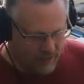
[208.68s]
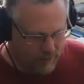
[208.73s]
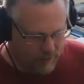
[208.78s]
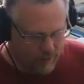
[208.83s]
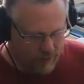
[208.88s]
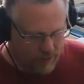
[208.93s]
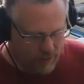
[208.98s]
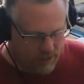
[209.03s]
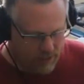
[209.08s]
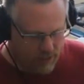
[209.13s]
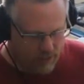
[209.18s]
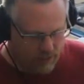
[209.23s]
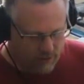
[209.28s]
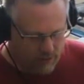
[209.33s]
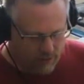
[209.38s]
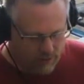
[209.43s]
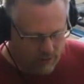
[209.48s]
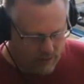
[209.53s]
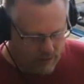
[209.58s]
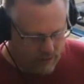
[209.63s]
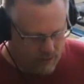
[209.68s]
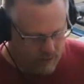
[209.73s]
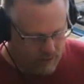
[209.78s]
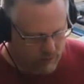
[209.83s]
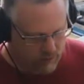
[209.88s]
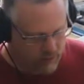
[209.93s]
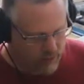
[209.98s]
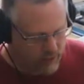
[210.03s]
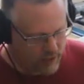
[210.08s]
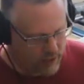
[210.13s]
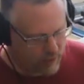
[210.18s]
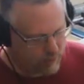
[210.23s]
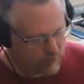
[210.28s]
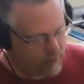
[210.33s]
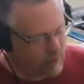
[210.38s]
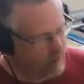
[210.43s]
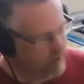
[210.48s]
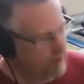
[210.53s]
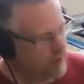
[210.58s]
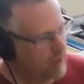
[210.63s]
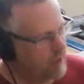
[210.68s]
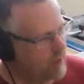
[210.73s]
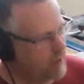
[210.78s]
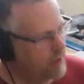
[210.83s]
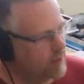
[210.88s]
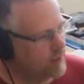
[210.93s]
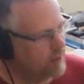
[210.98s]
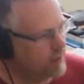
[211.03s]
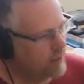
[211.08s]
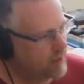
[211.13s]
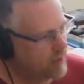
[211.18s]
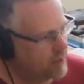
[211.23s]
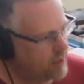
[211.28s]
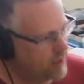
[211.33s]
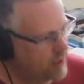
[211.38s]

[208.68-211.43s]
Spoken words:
Because you could write up your documents,